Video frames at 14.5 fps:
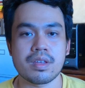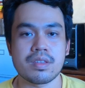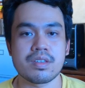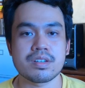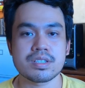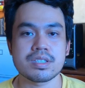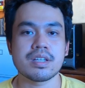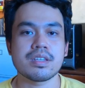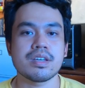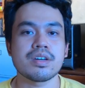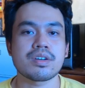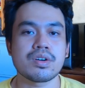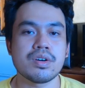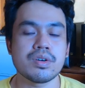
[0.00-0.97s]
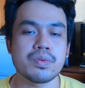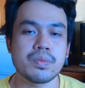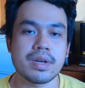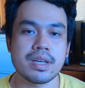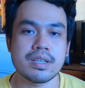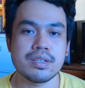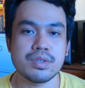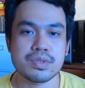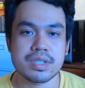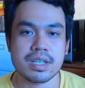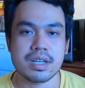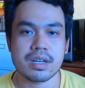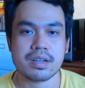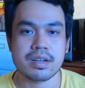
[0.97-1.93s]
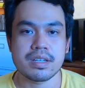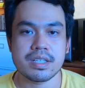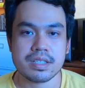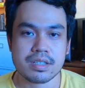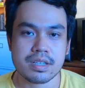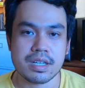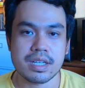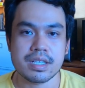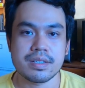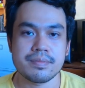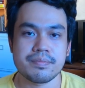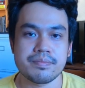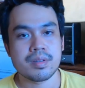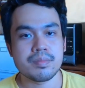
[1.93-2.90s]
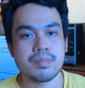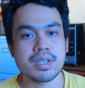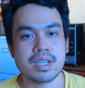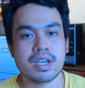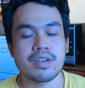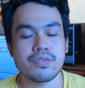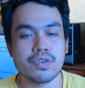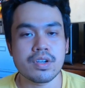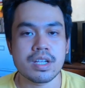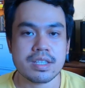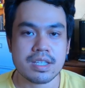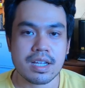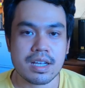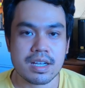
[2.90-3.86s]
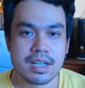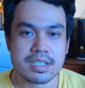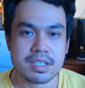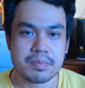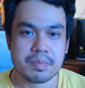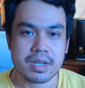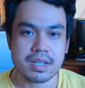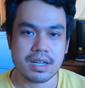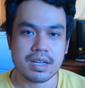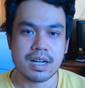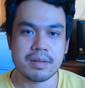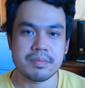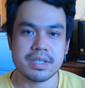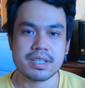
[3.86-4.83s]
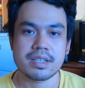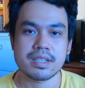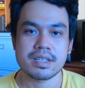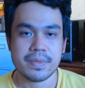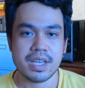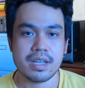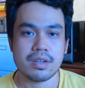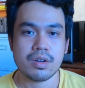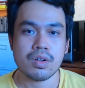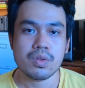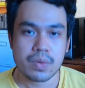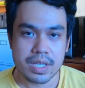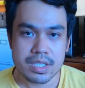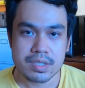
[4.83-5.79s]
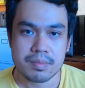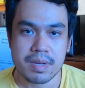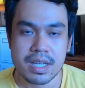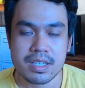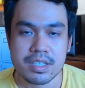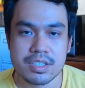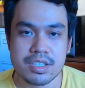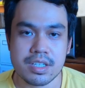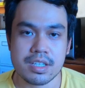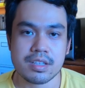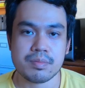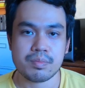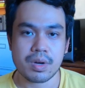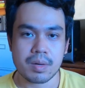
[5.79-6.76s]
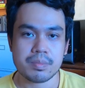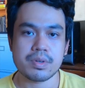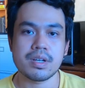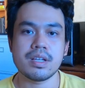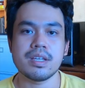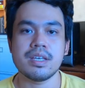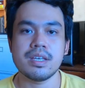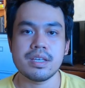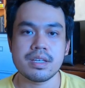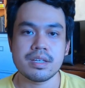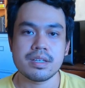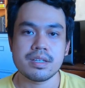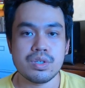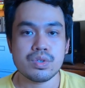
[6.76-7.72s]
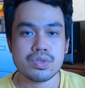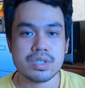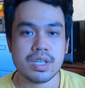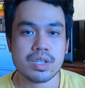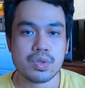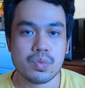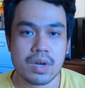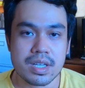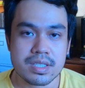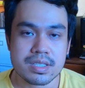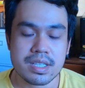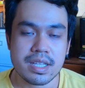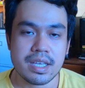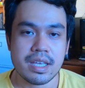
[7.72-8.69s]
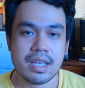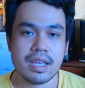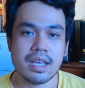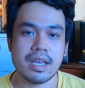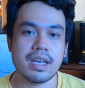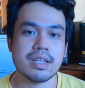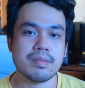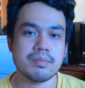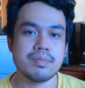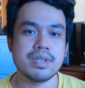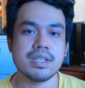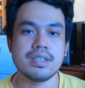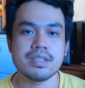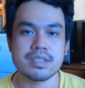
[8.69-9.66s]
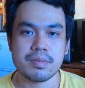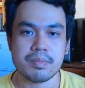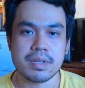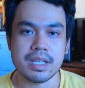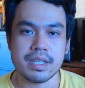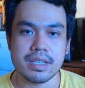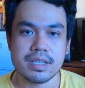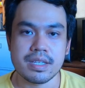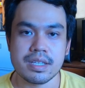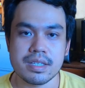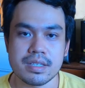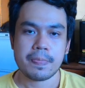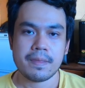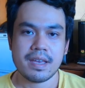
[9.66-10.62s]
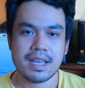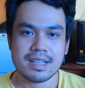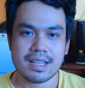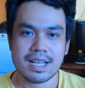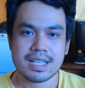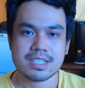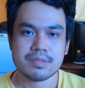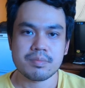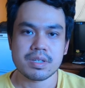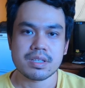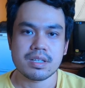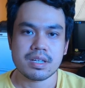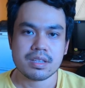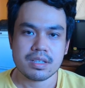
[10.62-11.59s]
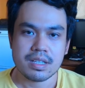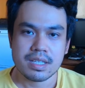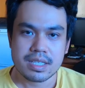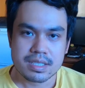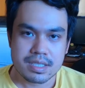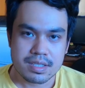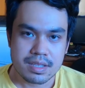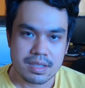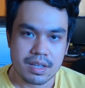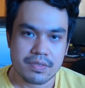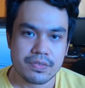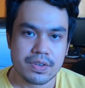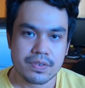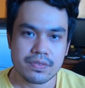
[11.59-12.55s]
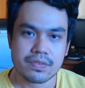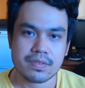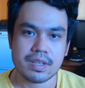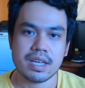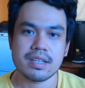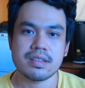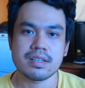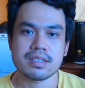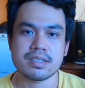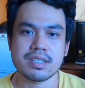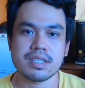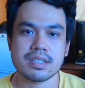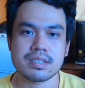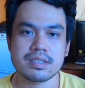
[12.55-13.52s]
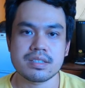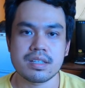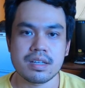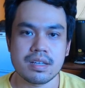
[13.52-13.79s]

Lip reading: There's nothing wrong when using a credit card. Be careful lang talaga sa paggagamit. And always manage it properly. Use it wisely and be disciplined. And last but not the least, the fifth and the sixth.